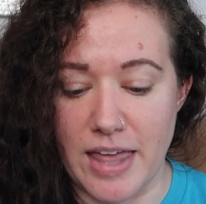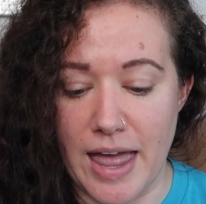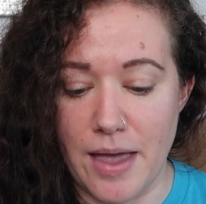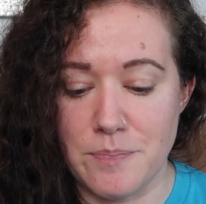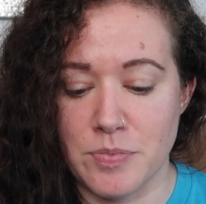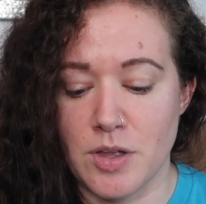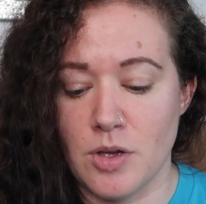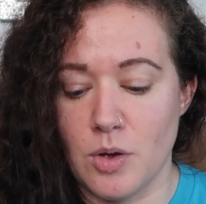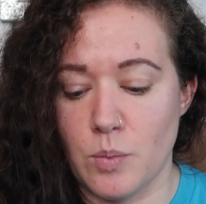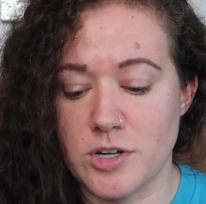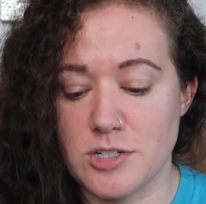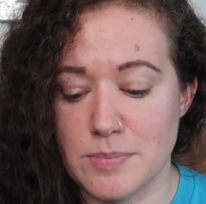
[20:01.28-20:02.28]
that,
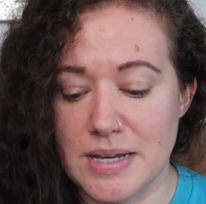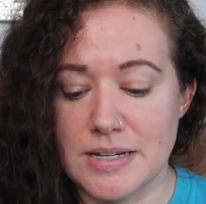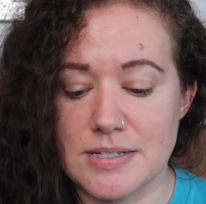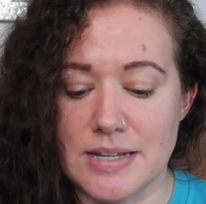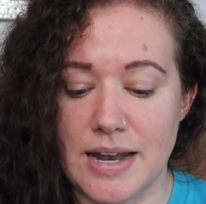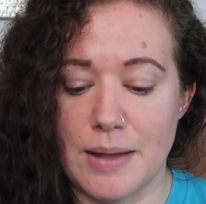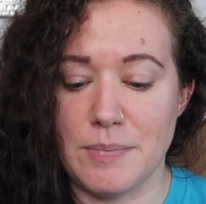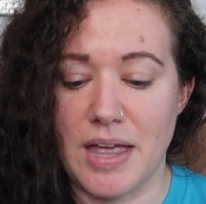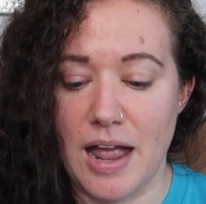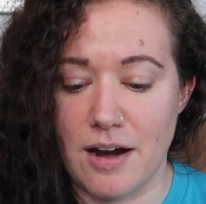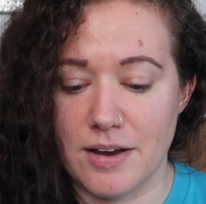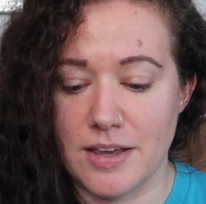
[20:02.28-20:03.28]
which means that I'm
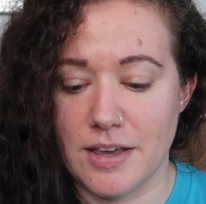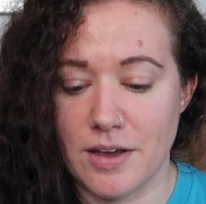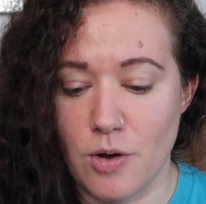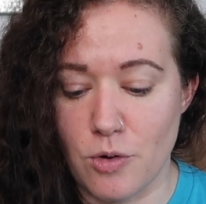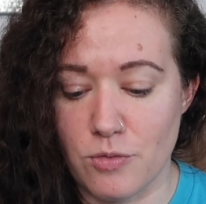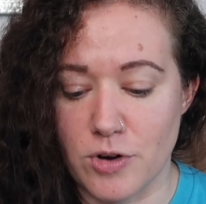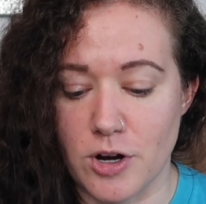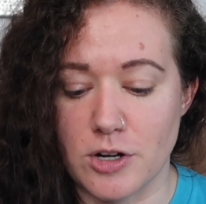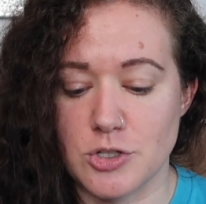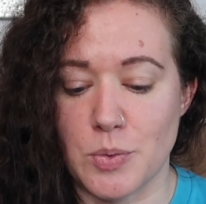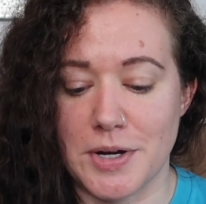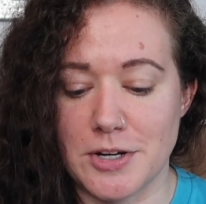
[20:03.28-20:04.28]
carrying
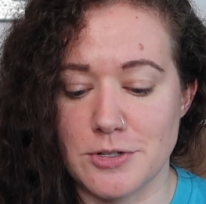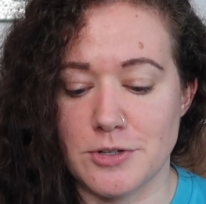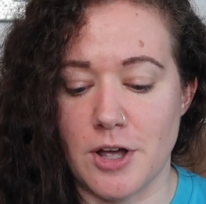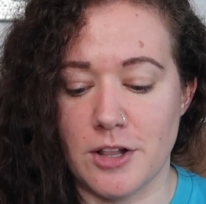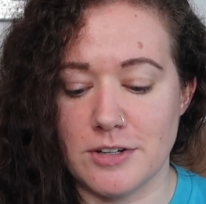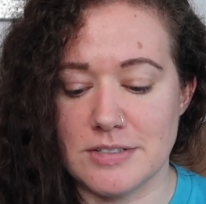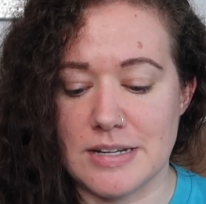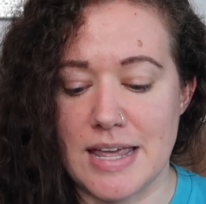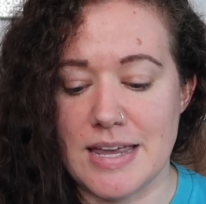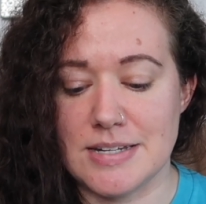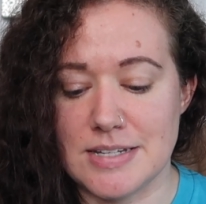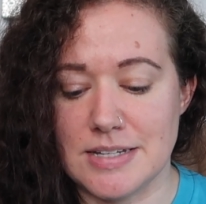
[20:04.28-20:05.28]
over
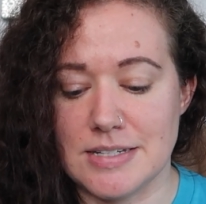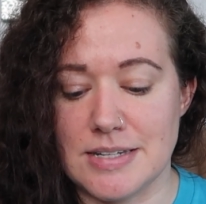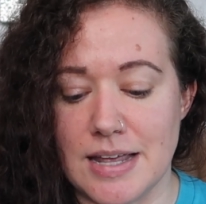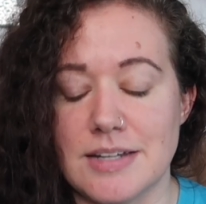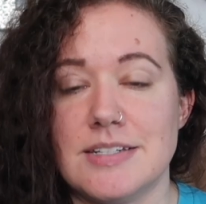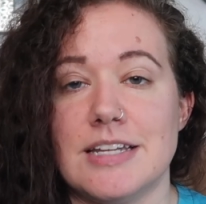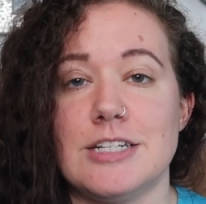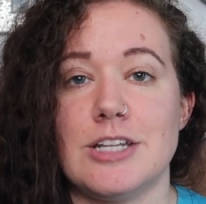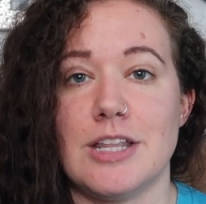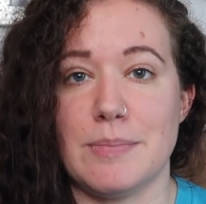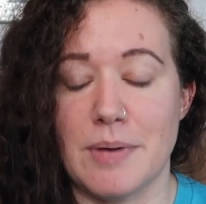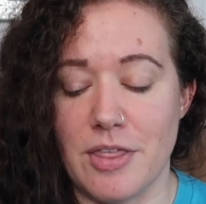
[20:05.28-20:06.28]
$22.18
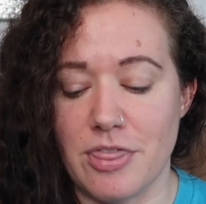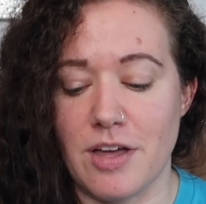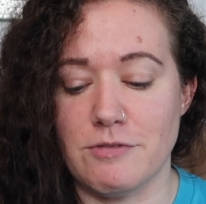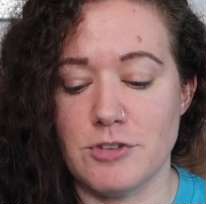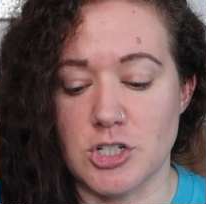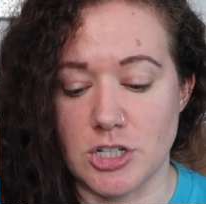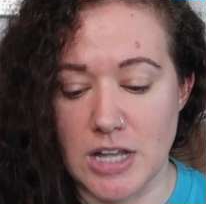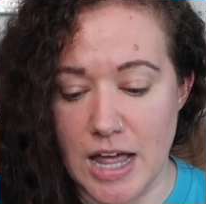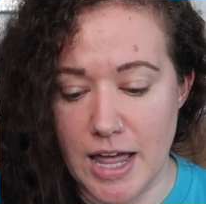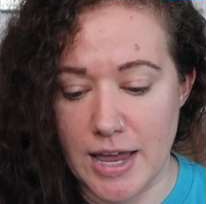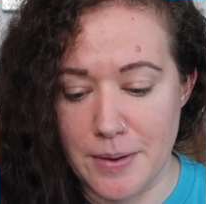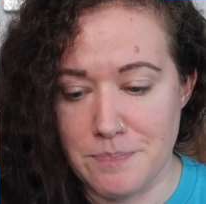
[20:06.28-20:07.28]
into the month of
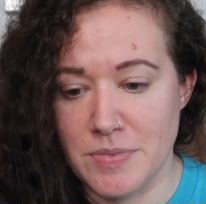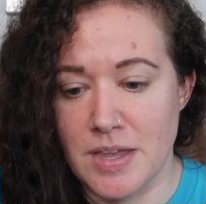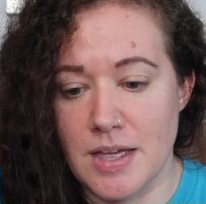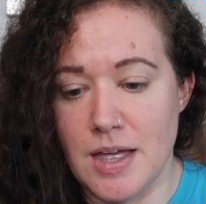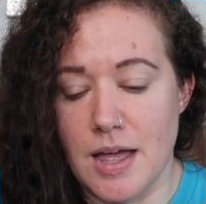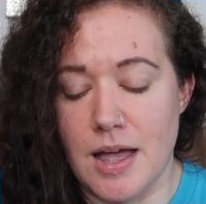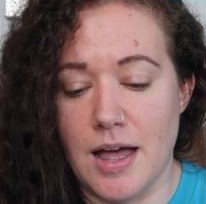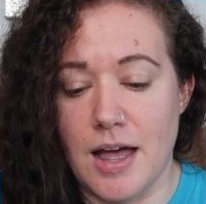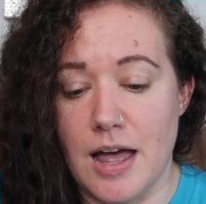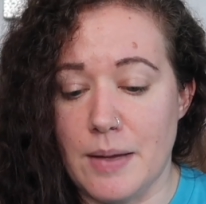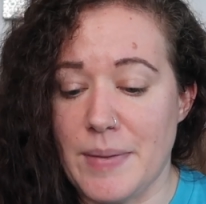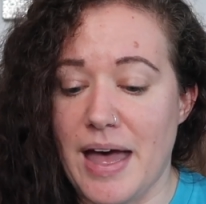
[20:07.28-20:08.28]
July.
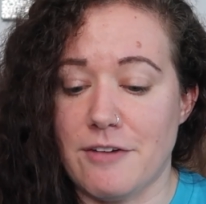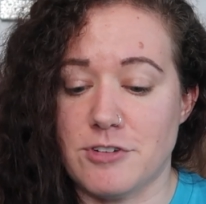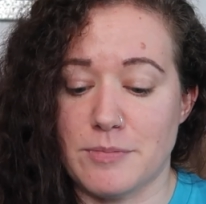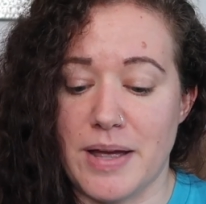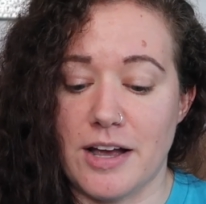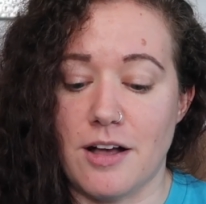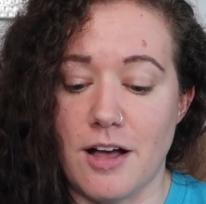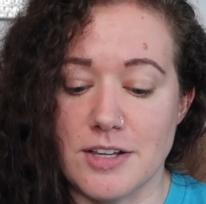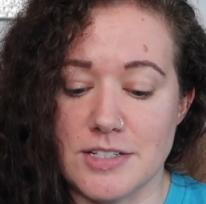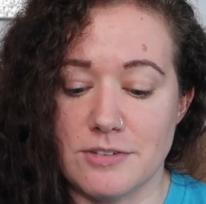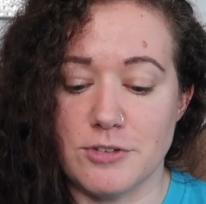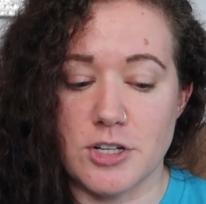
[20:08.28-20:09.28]
After my
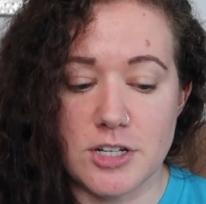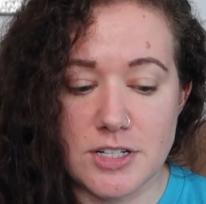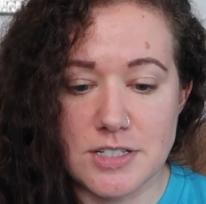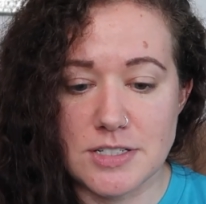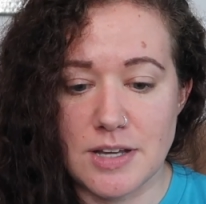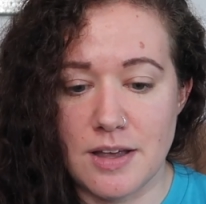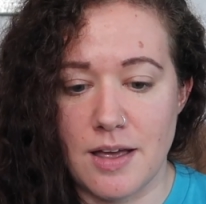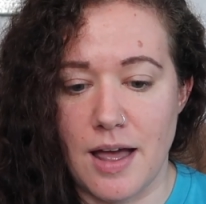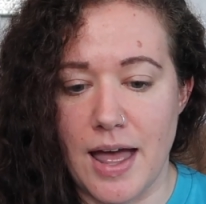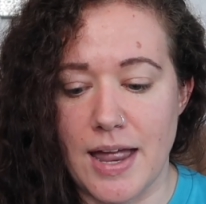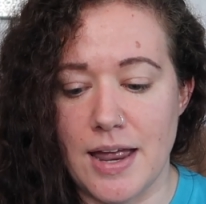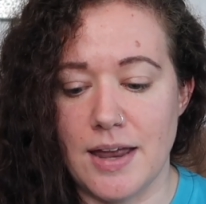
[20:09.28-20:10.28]
cost of goods,
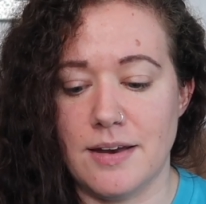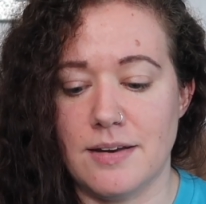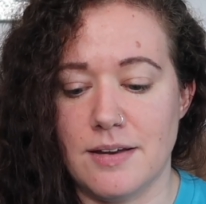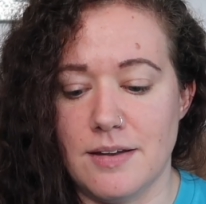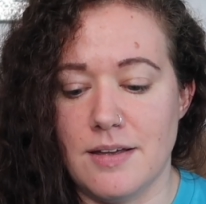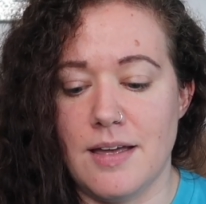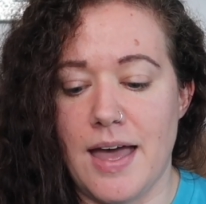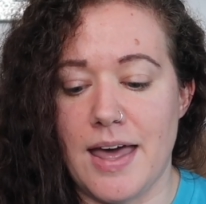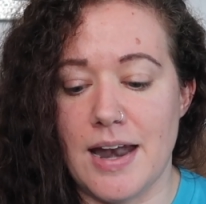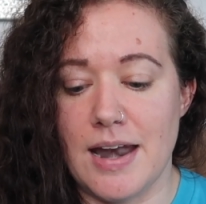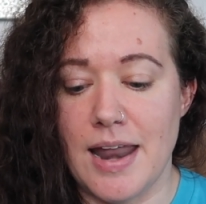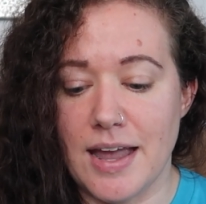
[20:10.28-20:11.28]
I
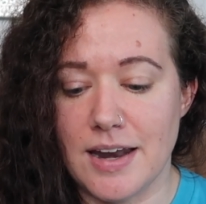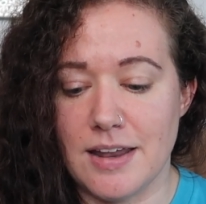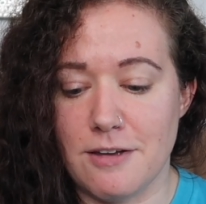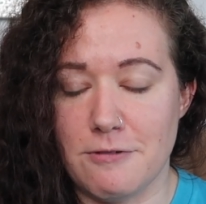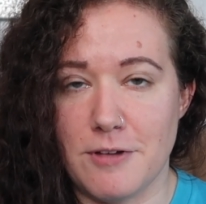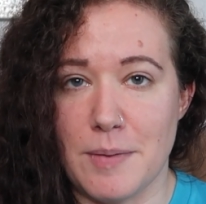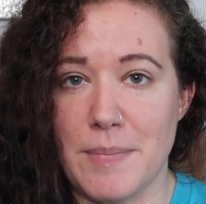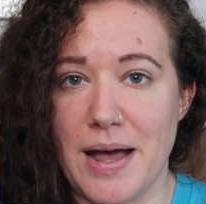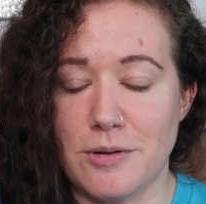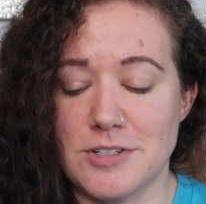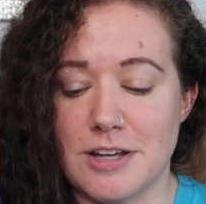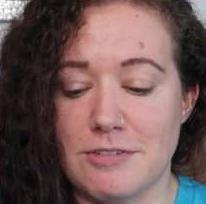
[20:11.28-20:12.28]
had a negative
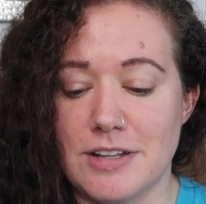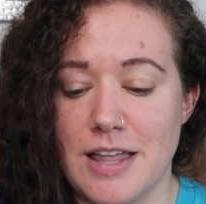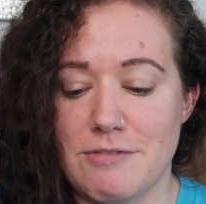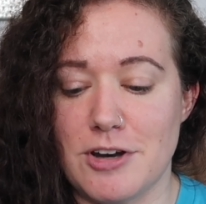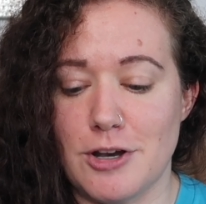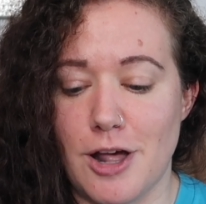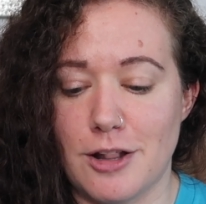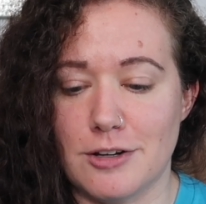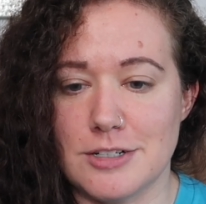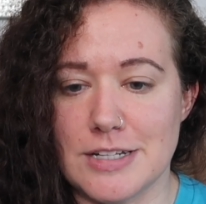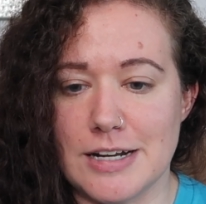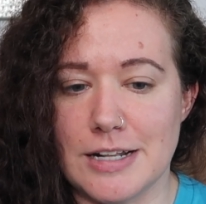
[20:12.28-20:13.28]
amount of
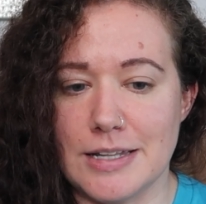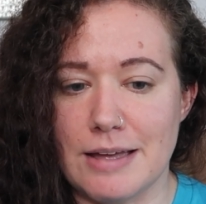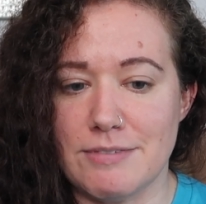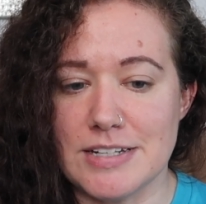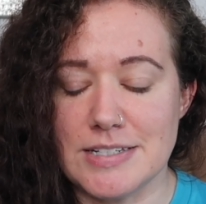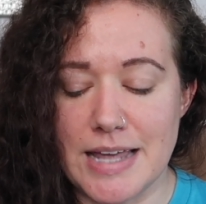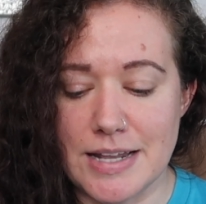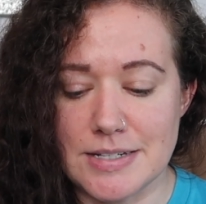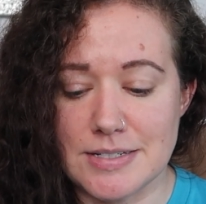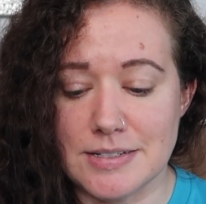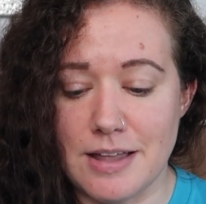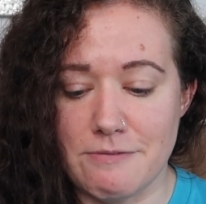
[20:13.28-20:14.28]

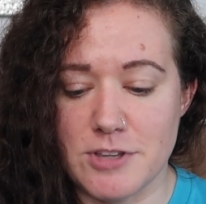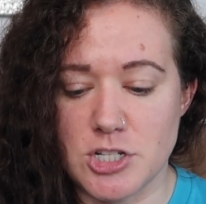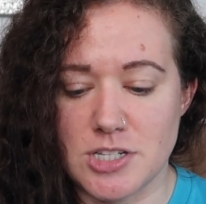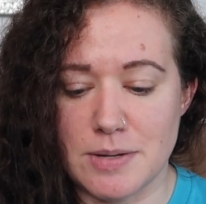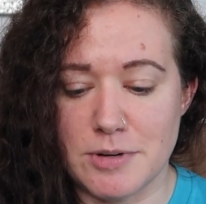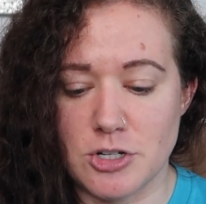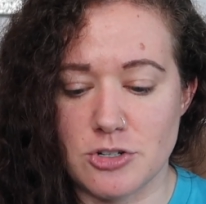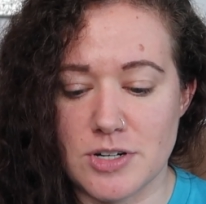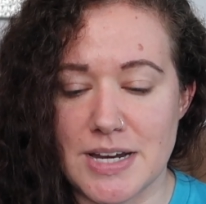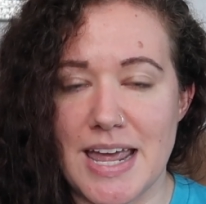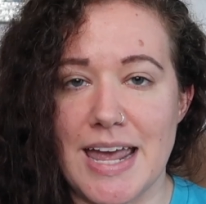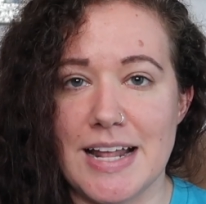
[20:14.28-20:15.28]
$11.11. Love the
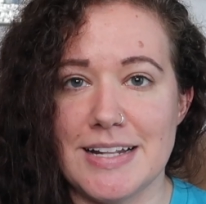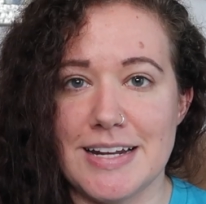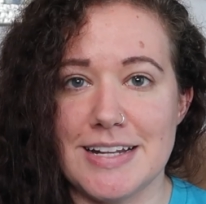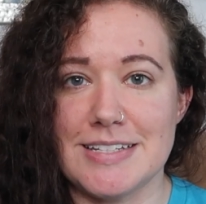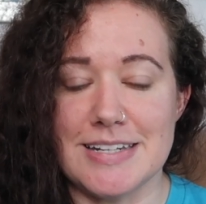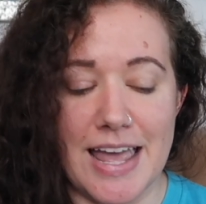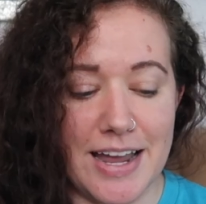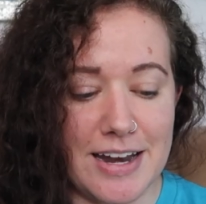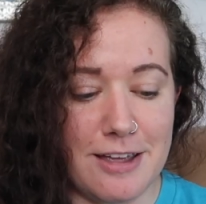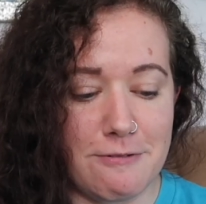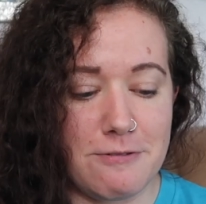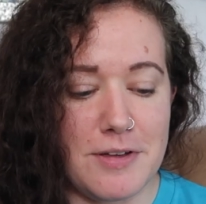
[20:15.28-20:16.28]
symmetry, hate that it's
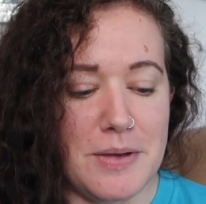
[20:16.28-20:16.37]
negative.